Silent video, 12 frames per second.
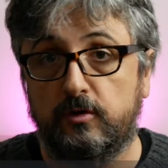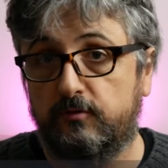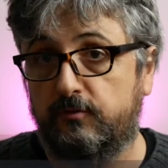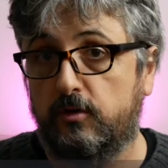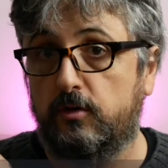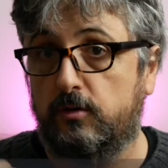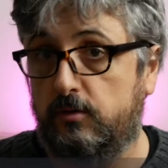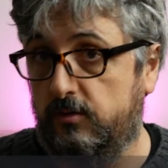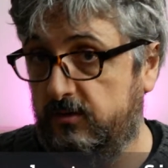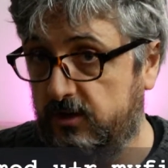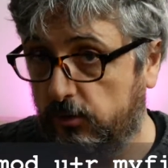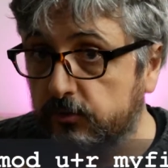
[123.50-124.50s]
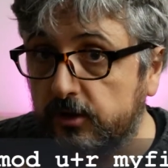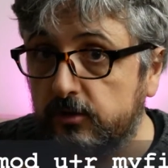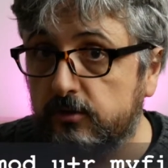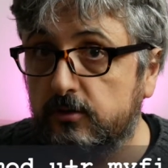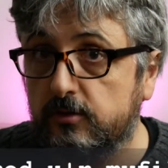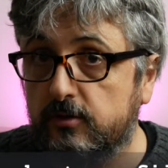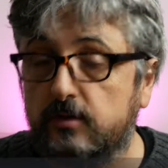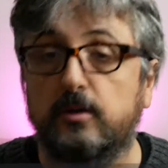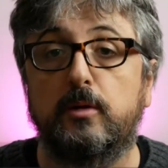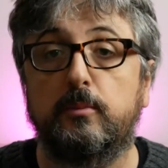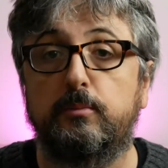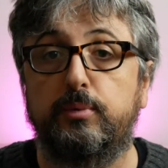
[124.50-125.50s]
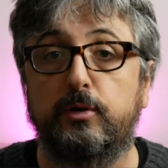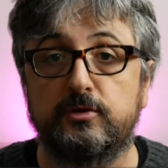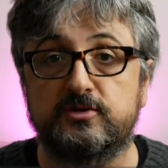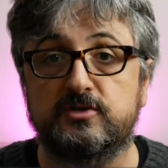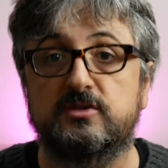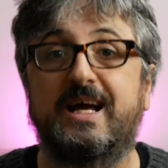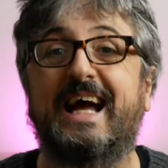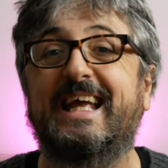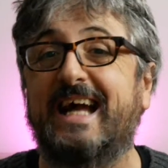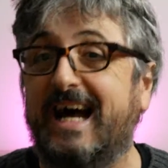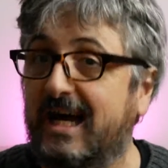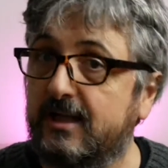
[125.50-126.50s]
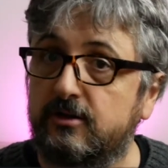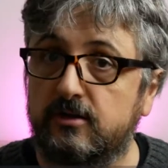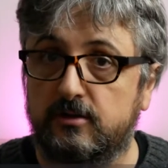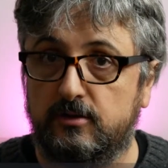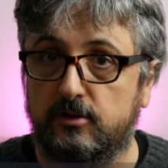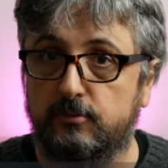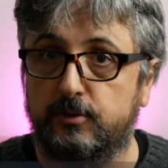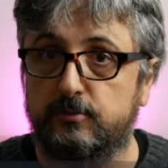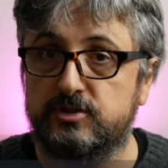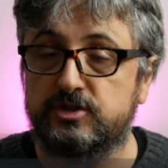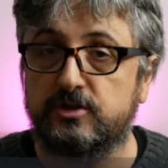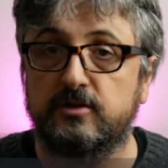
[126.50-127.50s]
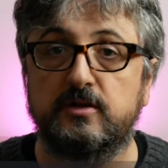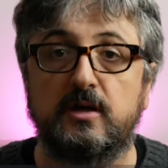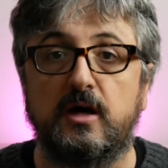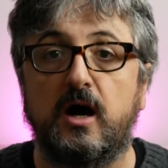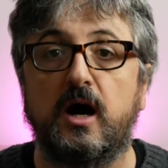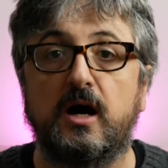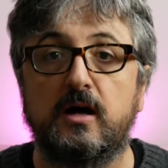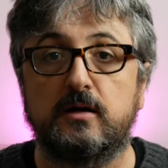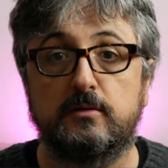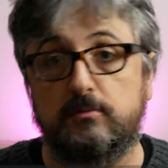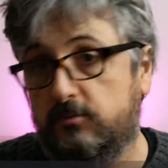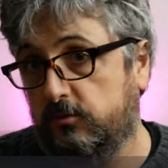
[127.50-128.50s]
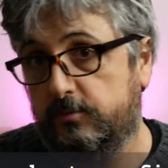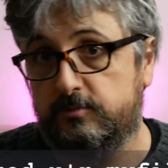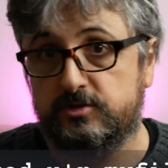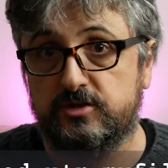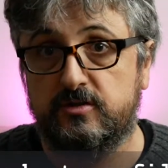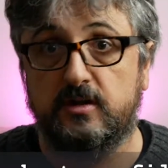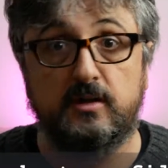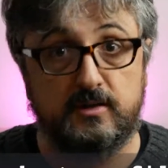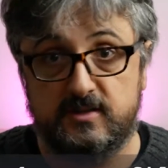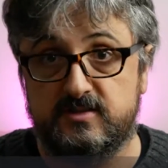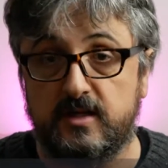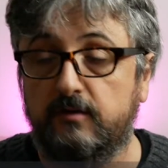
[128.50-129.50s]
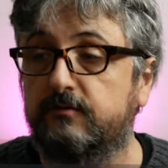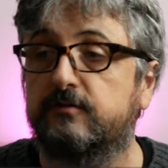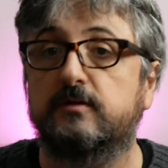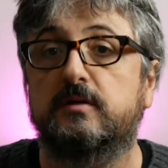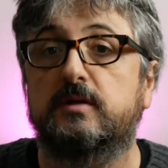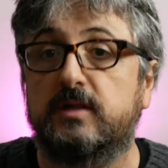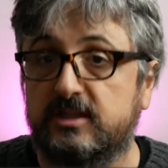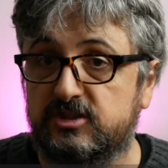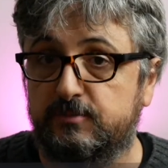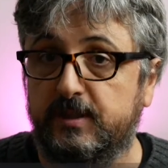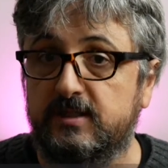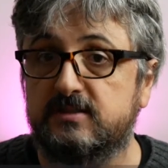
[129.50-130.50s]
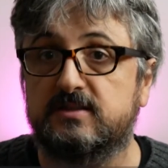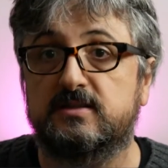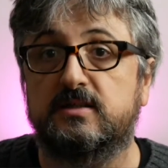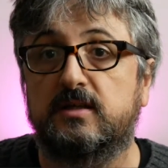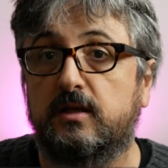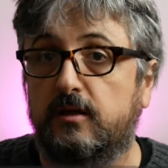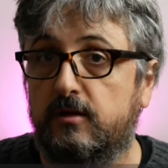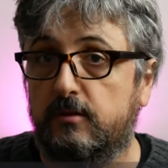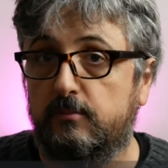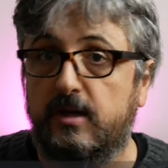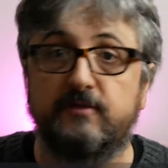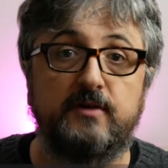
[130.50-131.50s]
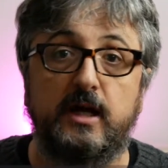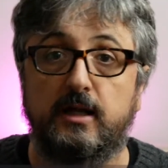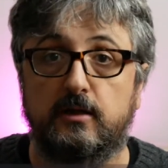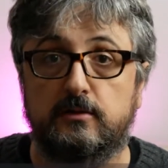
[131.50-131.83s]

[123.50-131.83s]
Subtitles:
for the owner, plus I add a permission R, the permission itself, space, my file.